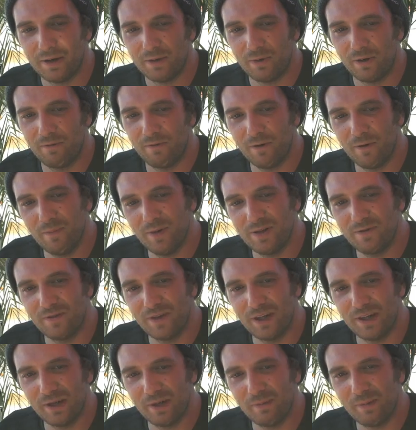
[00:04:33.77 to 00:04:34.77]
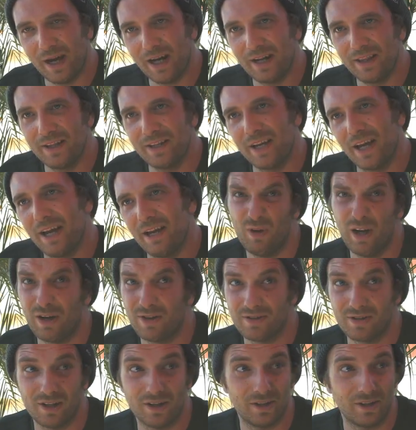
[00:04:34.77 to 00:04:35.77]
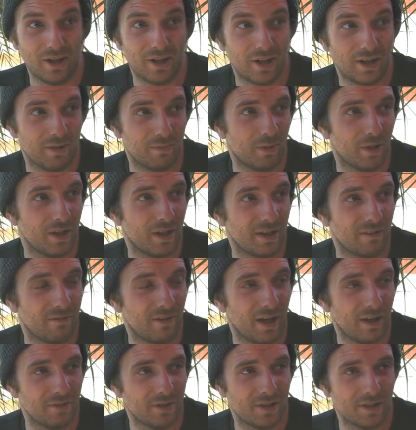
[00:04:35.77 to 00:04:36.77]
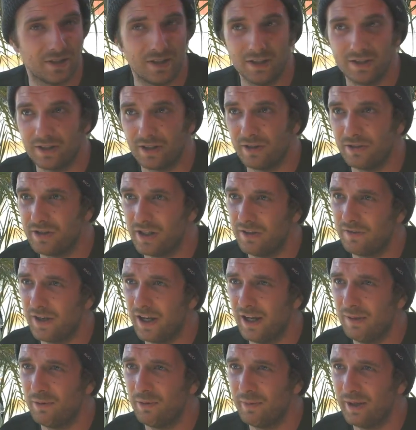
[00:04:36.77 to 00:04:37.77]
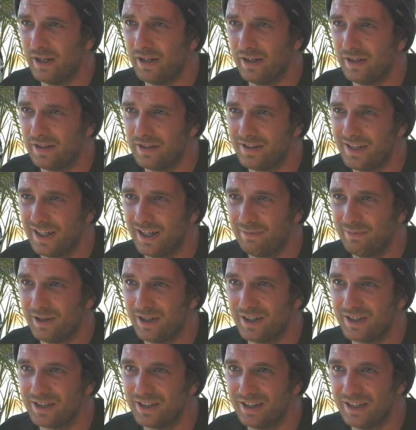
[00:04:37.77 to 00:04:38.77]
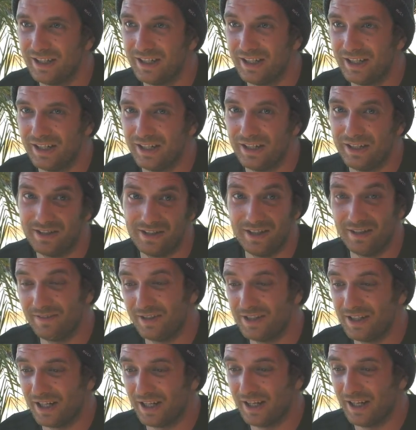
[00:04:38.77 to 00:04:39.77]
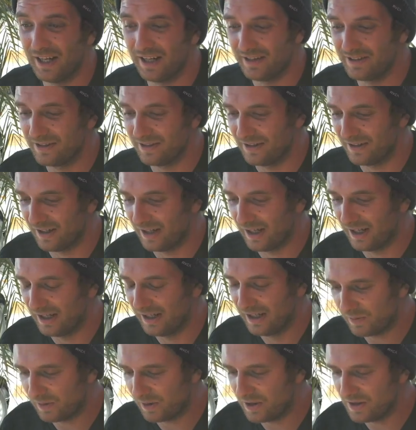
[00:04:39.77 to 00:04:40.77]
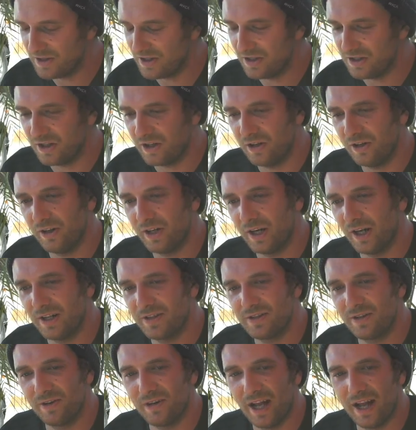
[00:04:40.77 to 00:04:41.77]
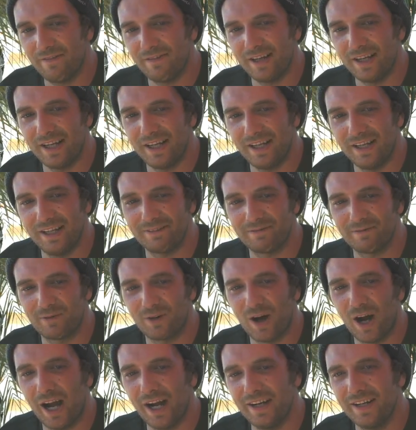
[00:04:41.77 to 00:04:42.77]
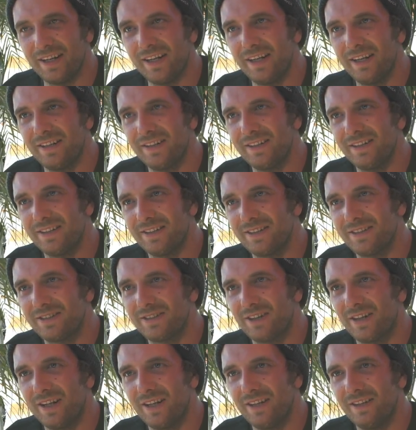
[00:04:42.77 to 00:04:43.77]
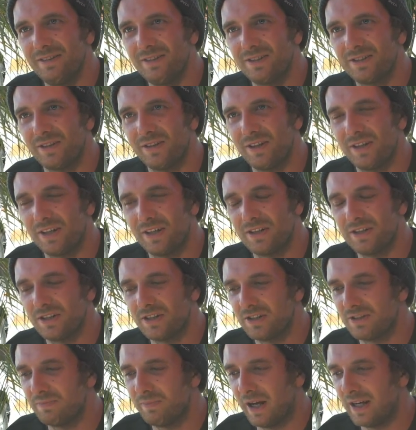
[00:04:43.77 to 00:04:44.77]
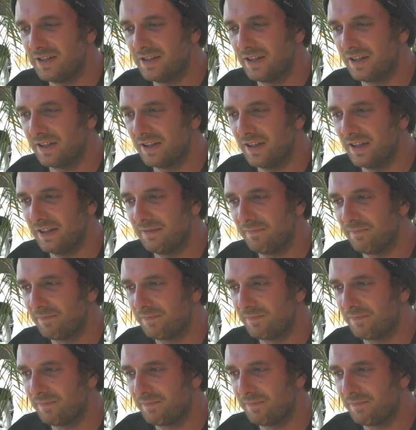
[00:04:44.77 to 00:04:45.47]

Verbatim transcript: We filmed this video back in the day when I was a lot younger, probably like five or six years ago. Jeff Campbell made it, Secky Fresh. You should definitely check it out, it's online. Because the security guards don't have any right in Australia, so you can just basically